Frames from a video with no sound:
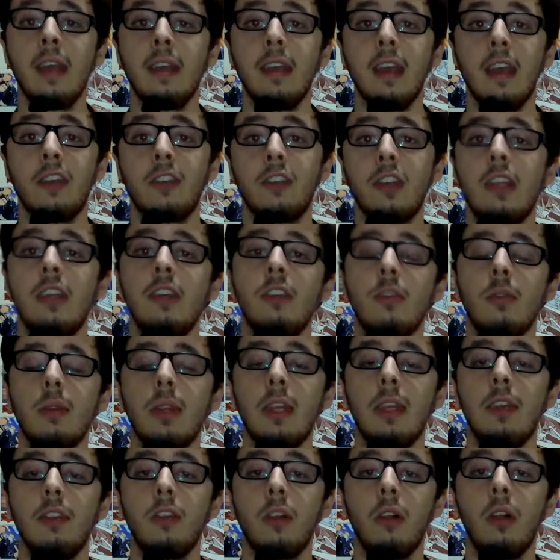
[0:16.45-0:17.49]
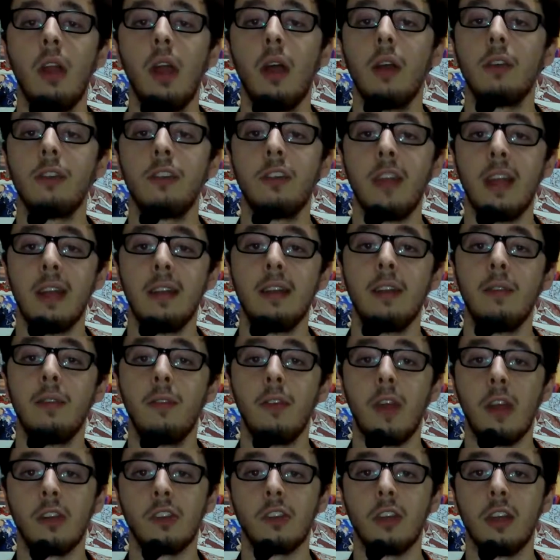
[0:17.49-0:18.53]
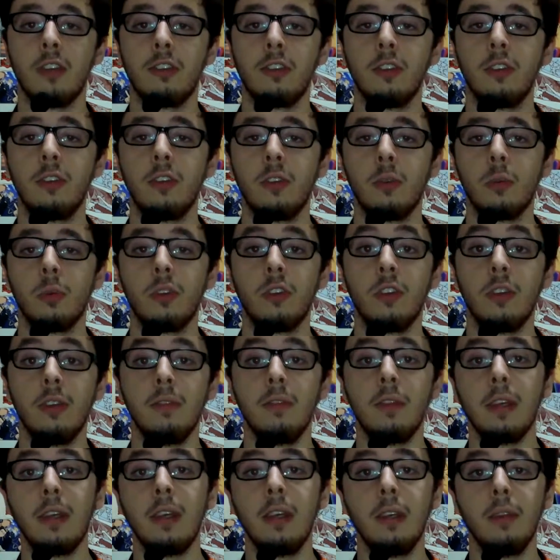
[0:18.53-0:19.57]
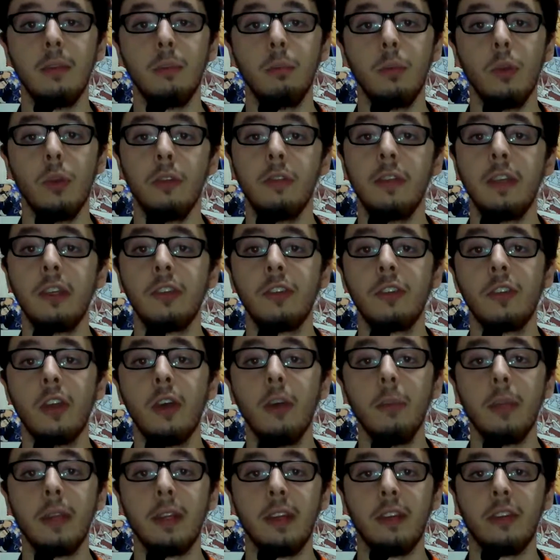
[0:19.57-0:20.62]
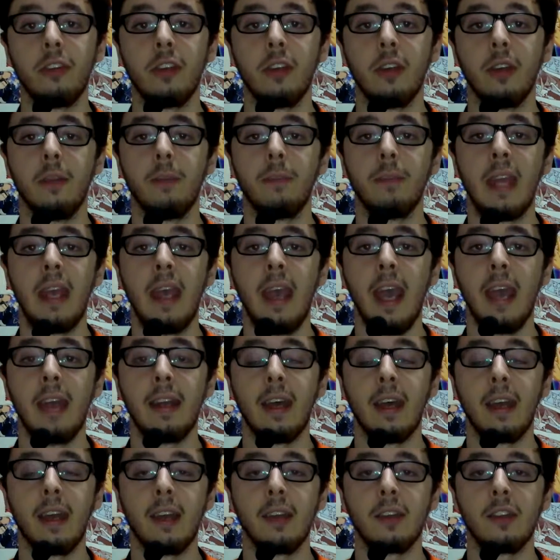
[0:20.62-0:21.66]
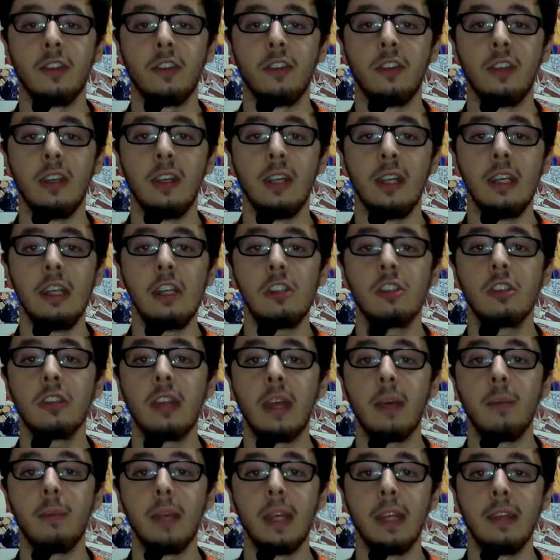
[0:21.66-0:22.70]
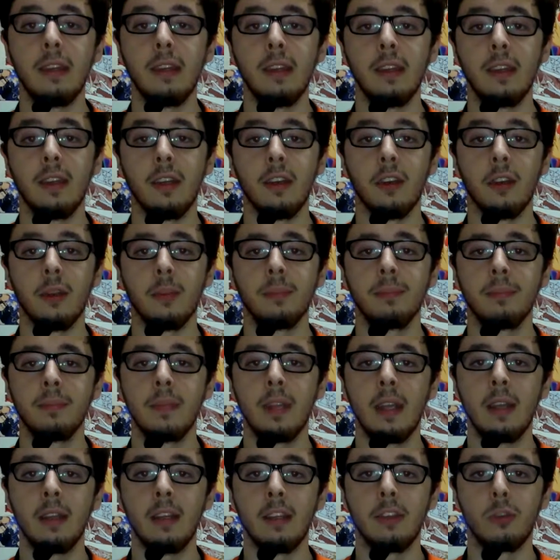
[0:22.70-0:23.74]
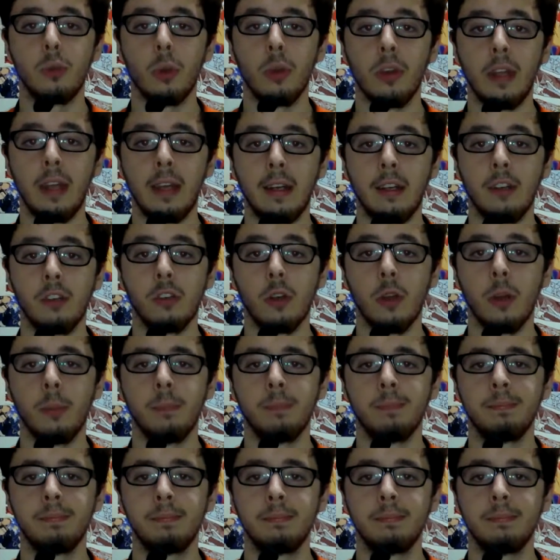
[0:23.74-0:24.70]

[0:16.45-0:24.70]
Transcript: Yes, each of these long-standing franchises received a movie installment this year, and I got to see each of them in the theater. Let's roll that intro.